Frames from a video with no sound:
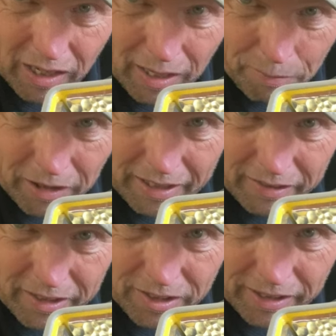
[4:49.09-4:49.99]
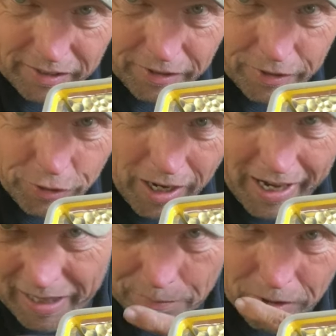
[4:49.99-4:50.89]
I'm gonna let this sit there and
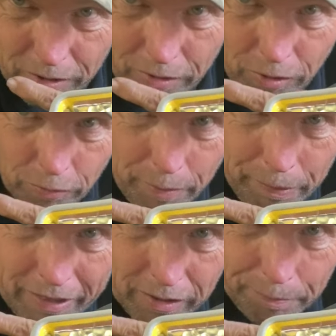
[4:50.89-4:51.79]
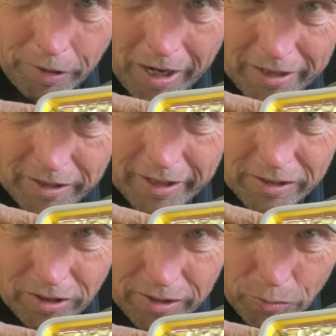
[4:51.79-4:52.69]
dry. I'm gonna repeat the
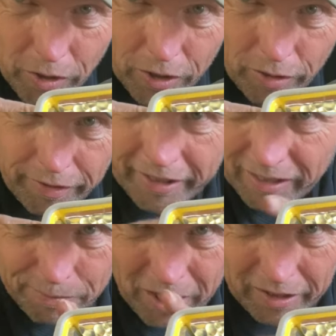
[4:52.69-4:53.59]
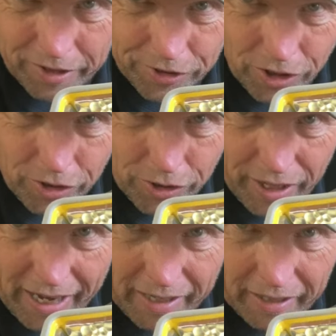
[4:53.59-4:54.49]
process on the one over there. I'm not gonna show you
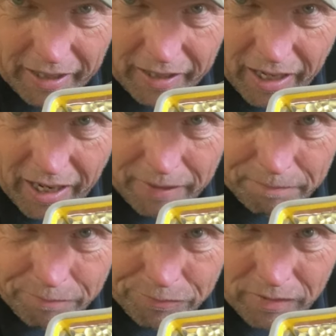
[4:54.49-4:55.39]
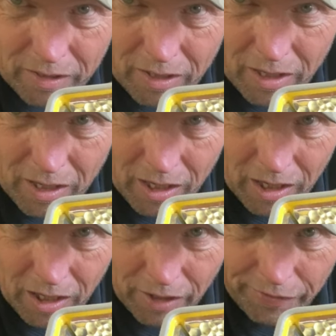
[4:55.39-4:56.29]
that. And
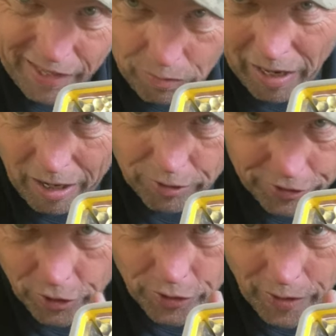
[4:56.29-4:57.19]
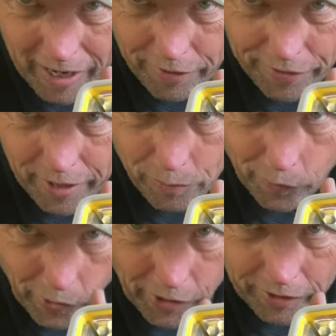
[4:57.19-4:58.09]
then I'll show you how they
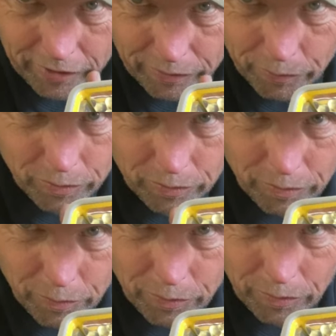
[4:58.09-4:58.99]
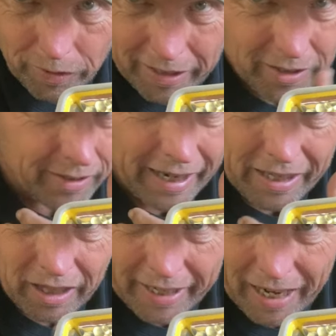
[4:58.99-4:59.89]
work it's
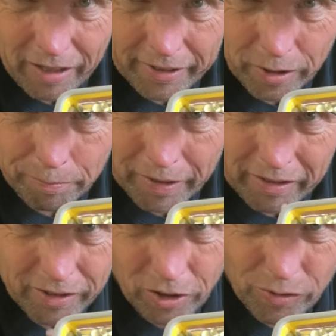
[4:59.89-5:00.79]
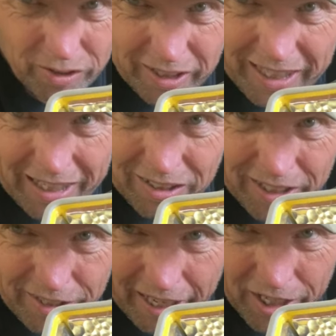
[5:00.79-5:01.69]
daylight out here, but you know, you can't
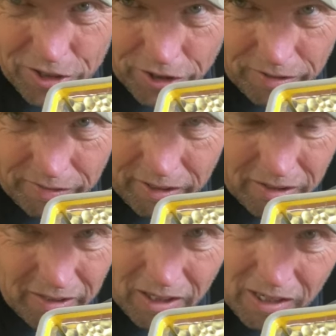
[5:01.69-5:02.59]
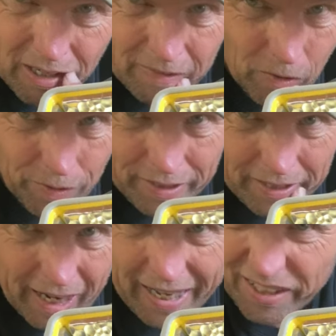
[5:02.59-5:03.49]
see the engine during the
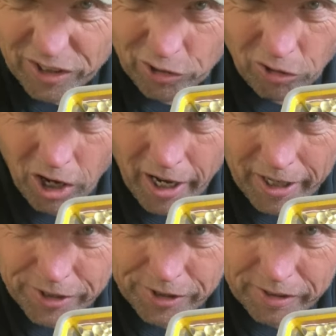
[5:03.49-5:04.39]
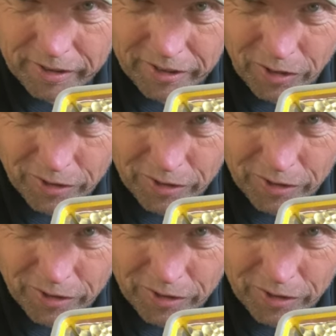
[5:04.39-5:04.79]
day in the garage. You know,